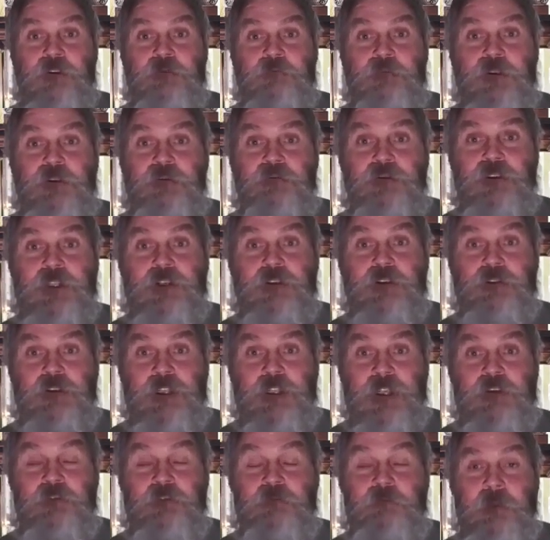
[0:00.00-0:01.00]
I'll go
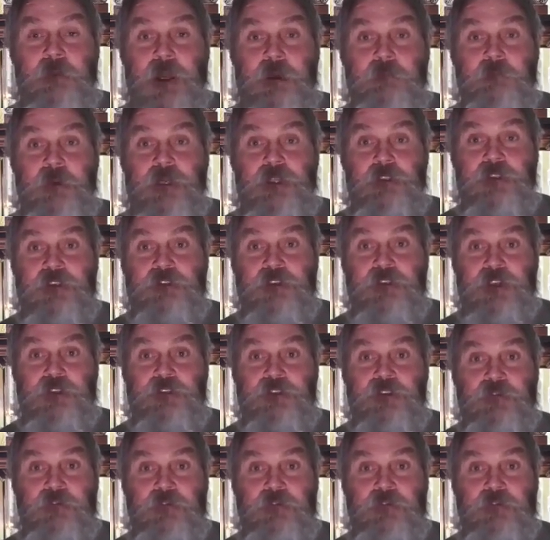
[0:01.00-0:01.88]
remove their guilt by